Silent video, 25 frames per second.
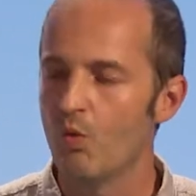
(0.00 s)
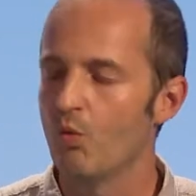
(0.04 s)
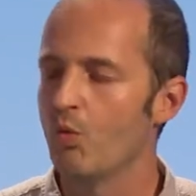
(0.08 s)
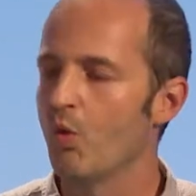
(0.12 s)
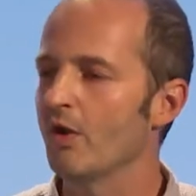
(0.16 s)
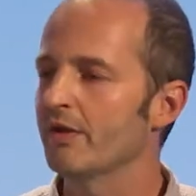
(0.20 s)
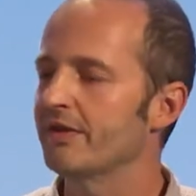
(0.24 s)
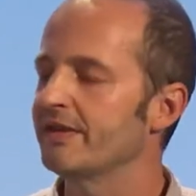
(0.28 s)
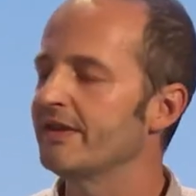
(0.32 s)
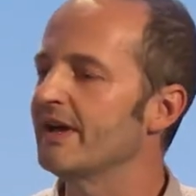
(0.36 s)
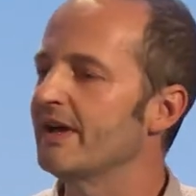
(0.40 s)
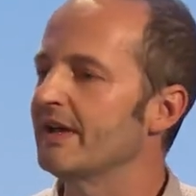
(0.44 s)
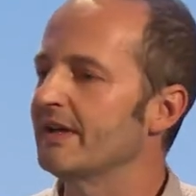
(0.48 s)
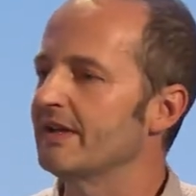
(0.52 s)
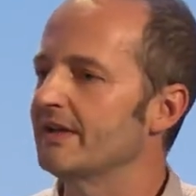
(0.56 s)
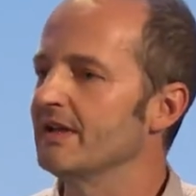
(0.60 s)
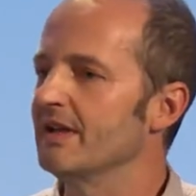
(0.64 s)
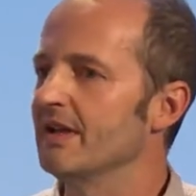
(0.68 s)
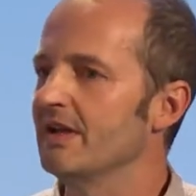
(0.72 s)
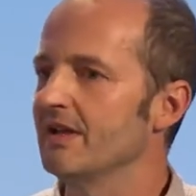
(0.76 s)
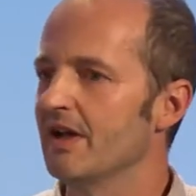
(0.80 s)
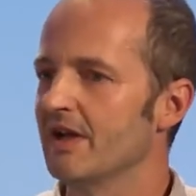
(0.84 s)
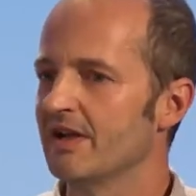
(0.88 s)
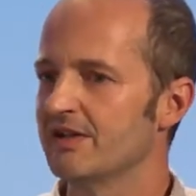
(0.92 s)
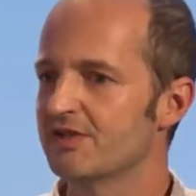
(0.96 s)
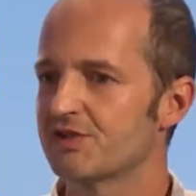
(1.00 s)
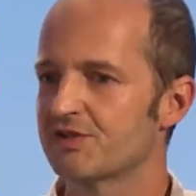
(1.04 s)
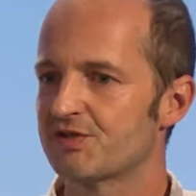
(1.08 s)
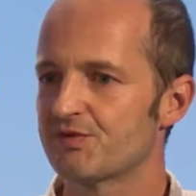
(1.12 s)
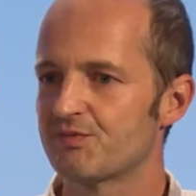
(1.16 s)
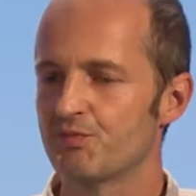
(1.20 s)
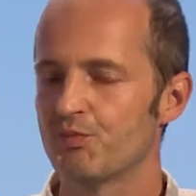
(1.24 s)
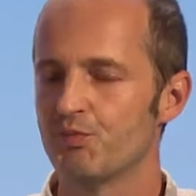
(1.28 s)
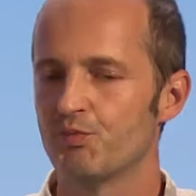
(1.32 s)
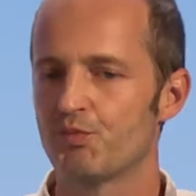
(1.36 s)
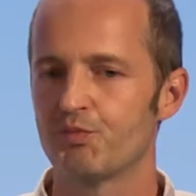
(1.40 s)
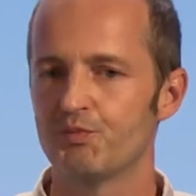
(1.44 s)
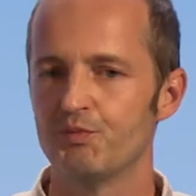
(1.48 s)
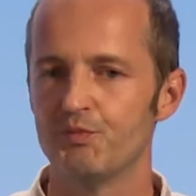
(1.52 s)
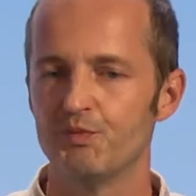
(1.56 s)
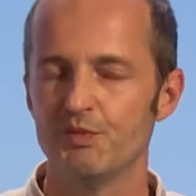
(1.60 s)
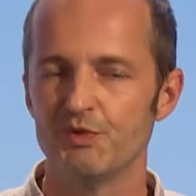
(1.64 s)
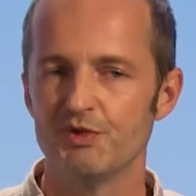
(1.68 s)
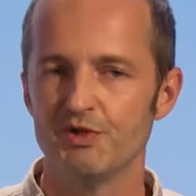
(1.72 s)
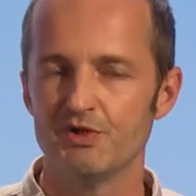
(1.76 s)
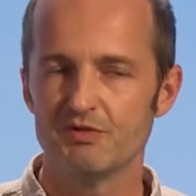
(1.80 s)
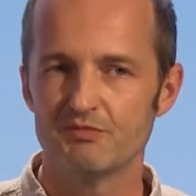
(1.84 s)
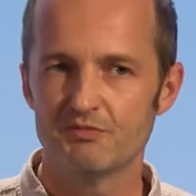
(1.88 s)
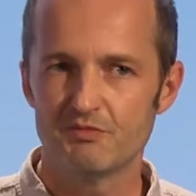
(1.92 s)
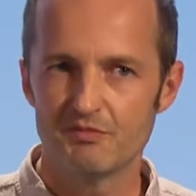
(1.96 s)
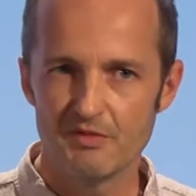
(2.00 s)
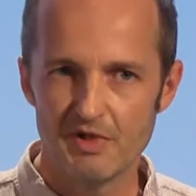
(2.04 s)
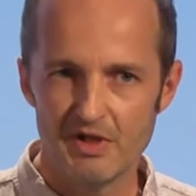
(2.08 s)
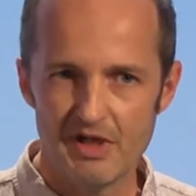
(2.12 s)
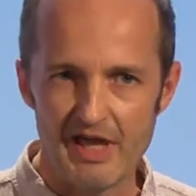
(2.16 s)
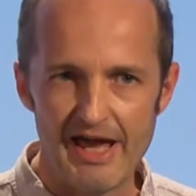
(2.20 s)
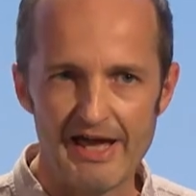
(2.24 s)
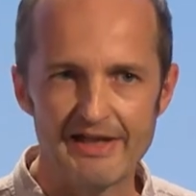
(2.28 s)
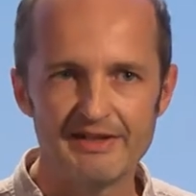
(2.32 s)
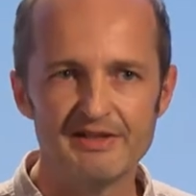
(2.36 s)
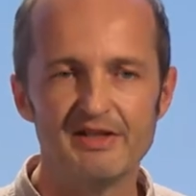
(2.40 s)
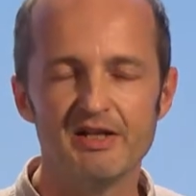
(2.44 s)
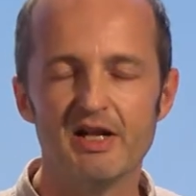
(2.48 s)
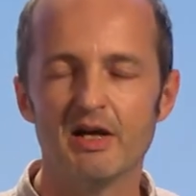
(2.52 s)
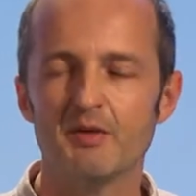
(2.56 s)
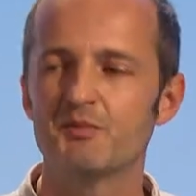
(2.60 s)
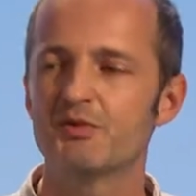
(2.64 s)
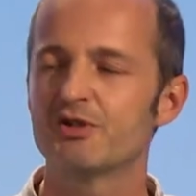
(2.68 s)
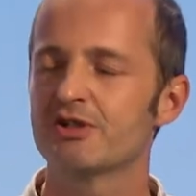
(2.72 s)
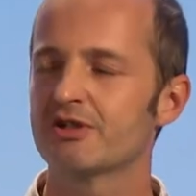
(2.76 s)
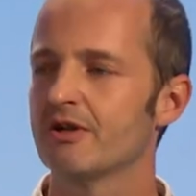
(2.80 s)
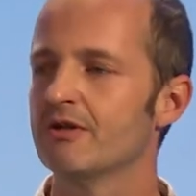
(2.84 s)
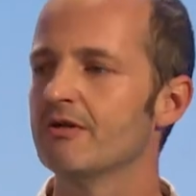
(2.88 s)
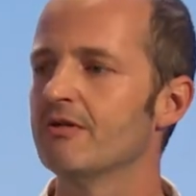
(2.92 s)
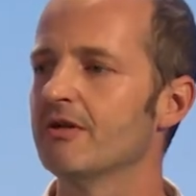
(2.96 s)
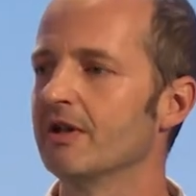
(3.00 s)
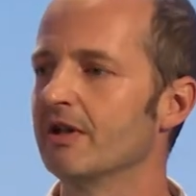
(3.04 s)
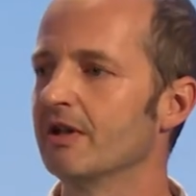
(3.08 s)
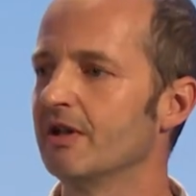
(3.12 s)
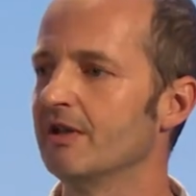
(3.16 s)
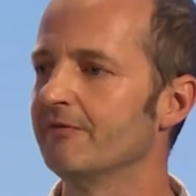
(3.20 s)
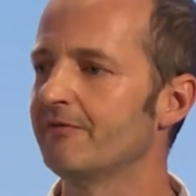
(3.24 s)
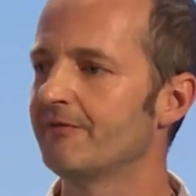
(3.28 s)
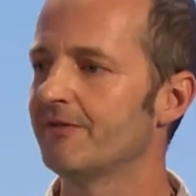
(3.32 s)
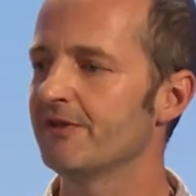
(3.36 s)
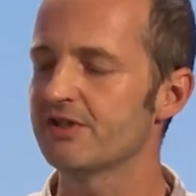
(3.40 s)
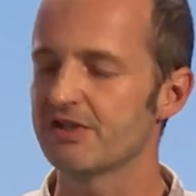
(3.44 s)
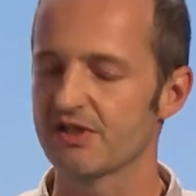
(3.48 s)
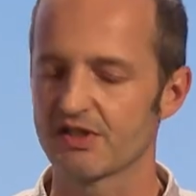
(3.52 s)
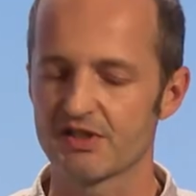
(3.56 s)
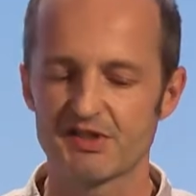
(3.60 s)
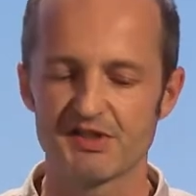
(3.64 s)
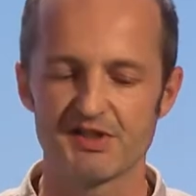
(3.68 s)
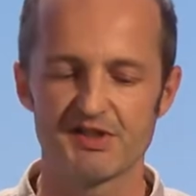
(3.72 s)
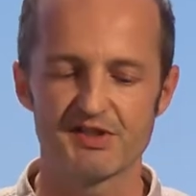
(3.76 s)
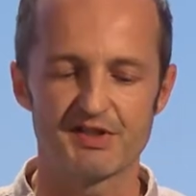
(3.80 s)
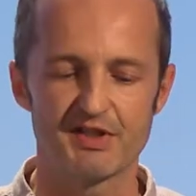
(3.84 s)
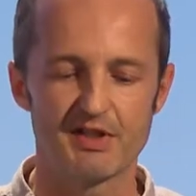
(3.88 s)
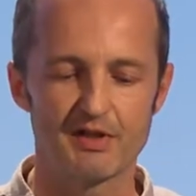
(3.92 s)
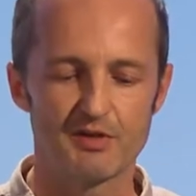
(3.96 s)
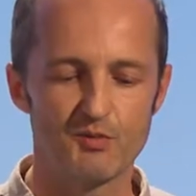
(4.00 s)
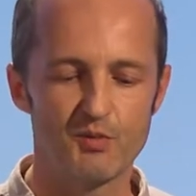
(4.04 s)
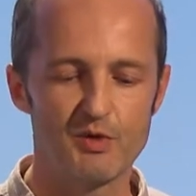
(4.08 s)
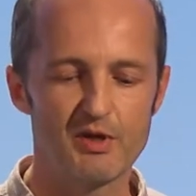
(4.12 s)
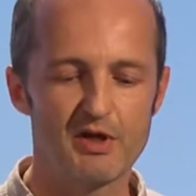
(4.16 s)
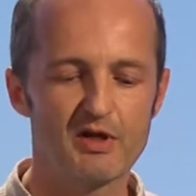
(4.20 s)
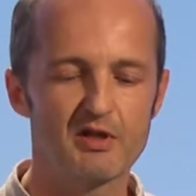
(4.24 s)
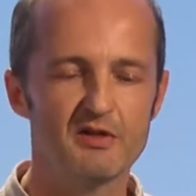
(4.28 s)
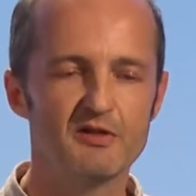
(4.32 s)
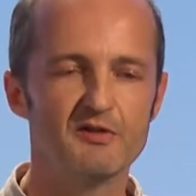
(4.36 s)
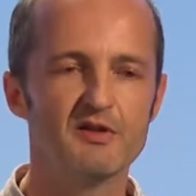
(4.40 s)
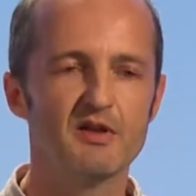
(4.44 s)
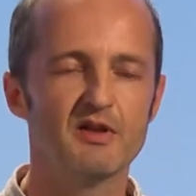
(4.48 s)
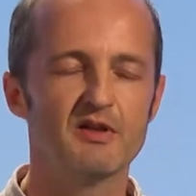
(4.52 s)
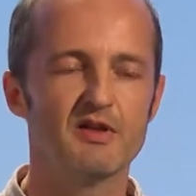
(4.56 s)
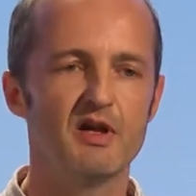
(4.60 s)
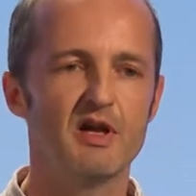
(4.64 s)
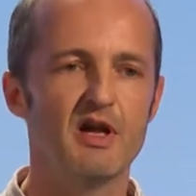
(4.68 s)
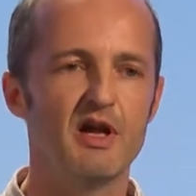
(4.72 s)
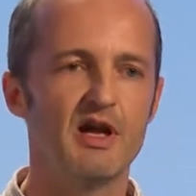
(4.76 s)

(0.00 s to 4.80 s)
What that has ended up showing in physics is that we can